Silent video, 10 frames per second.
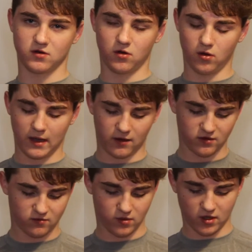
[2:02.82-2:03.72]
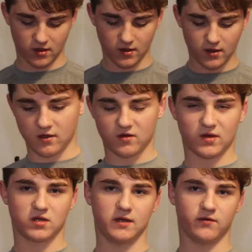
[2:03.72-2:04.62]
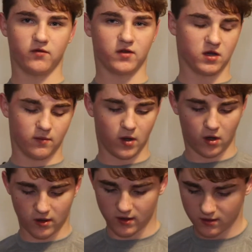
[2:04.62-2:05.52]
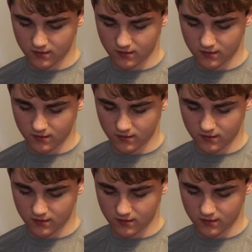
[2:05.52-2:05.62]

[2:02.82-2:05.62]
a whole ounce, but especially if you're fishing a pond,